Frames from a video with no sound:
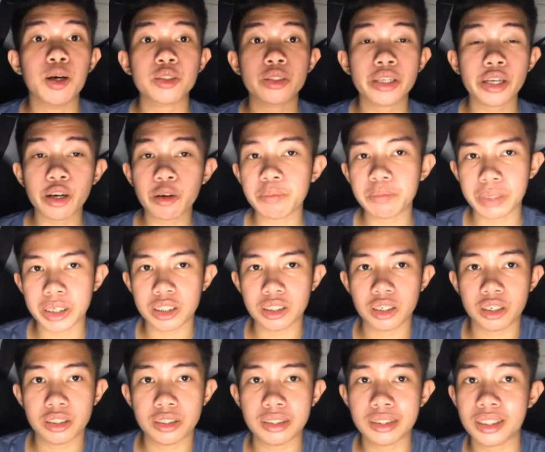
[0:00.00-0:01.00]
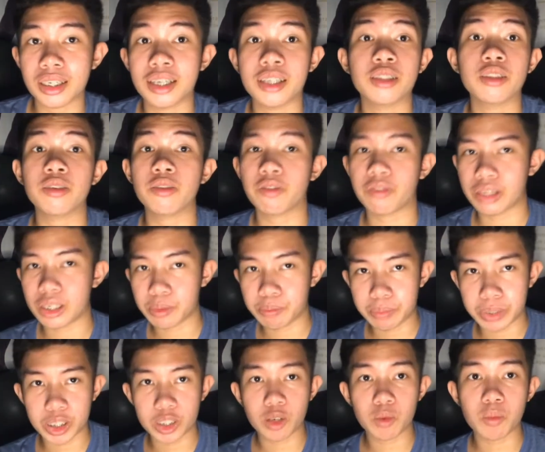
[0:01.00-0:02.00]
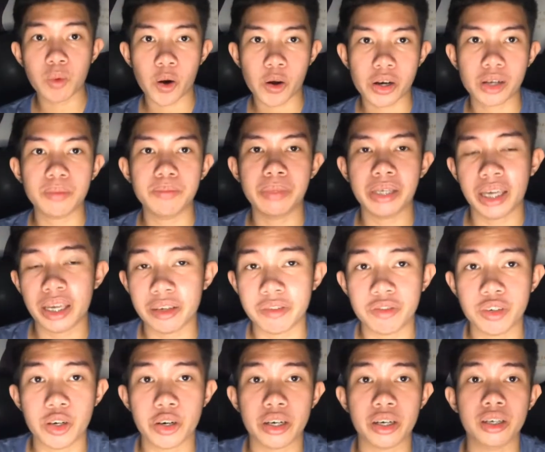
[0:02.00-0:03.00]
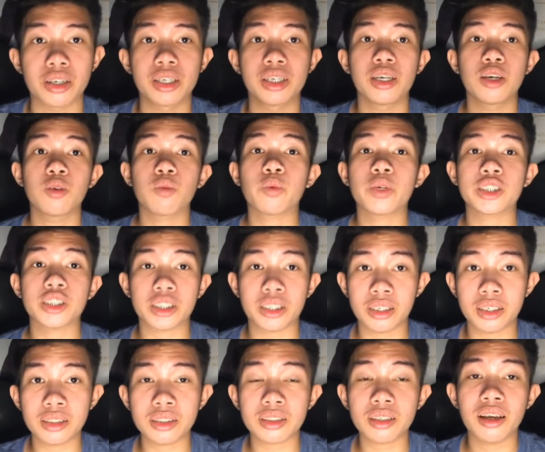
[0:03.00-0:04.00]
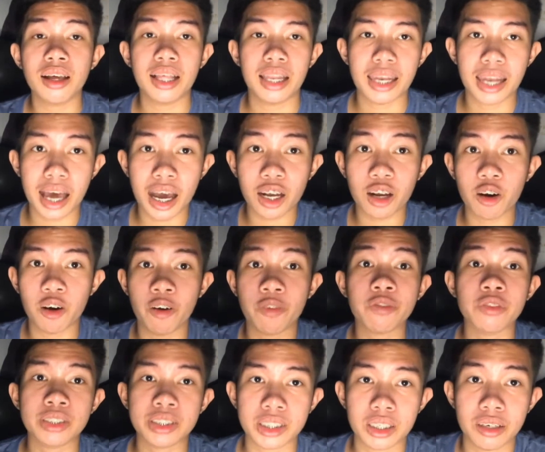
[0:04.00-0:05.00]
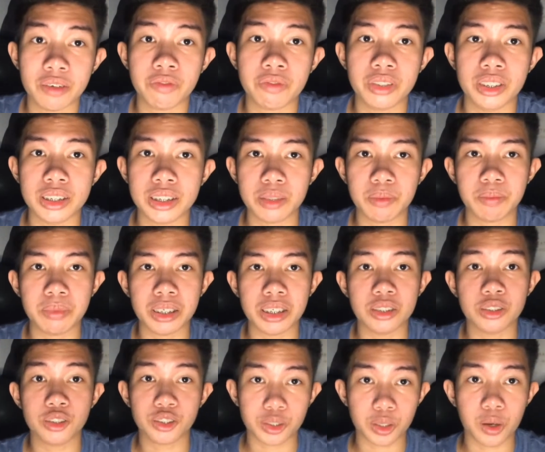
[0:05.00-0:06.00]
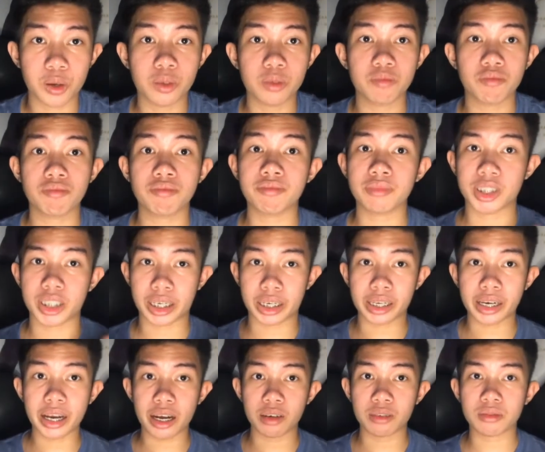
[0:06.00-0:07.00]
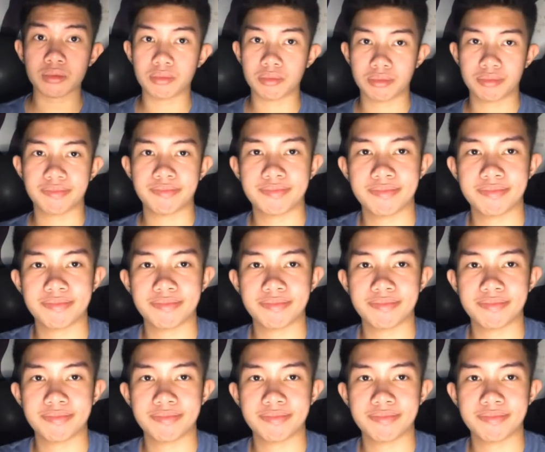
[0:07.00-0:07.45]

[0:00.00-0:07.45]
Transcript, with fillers: about their opinions in Filipino moral behavior, which is lack of self-discipline. So, check it out.